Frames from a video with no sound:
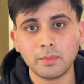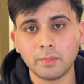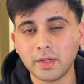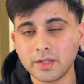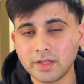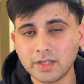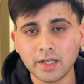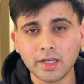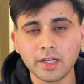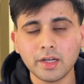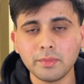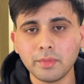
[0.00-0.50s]
But
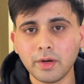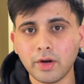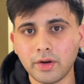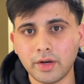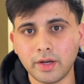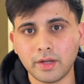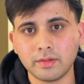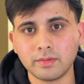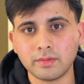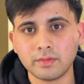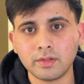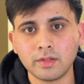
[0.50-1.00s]
think about it.
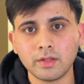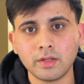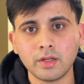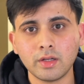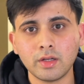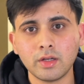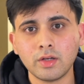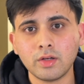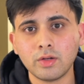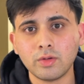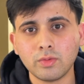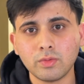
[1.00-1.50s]

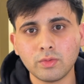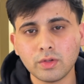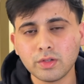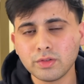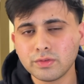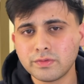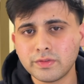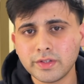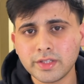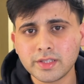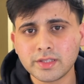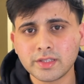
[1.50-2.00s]
Will
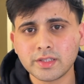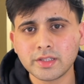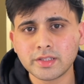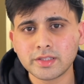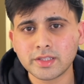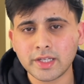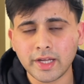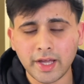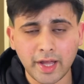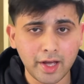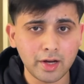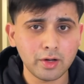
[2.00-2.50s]
research
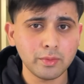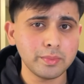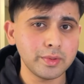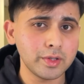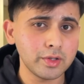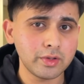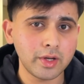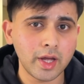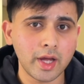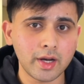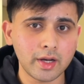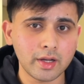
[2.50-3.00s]
help you
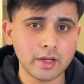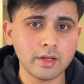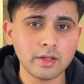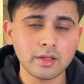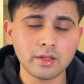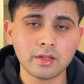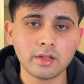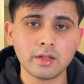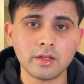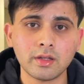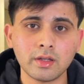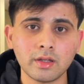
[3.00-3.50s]
get in?
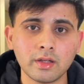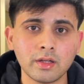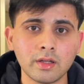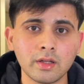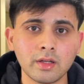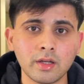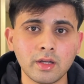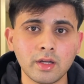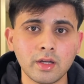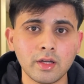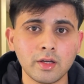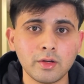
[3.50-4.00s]

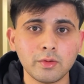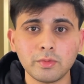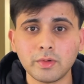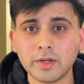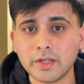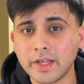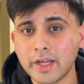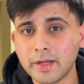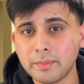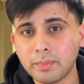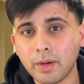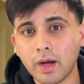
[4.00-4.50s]
Will
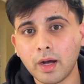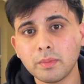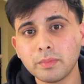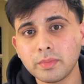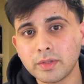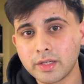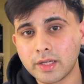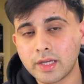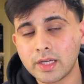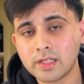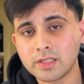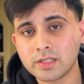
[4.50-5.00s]
a
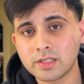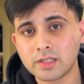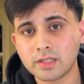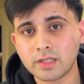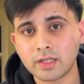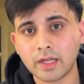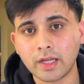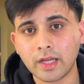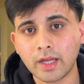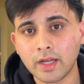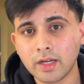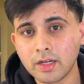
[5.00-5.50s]

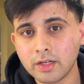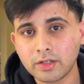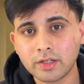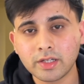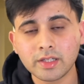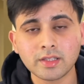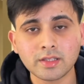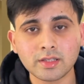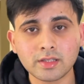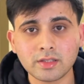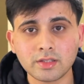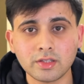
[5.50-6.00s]
publication
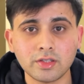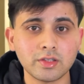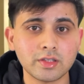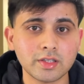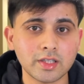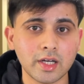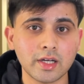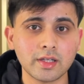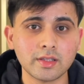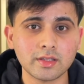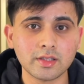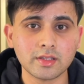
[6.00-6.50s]
increase your
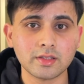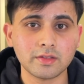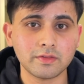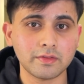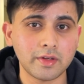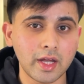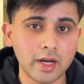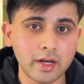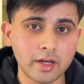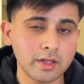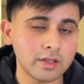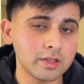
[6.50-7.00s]
chances of
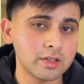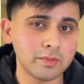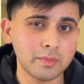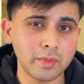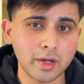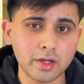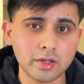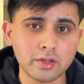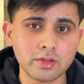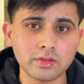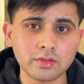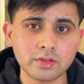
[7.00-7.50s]
getting into
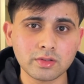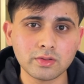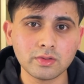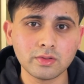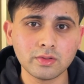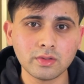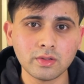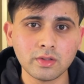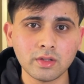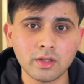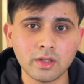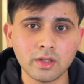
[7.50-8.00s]
medical school?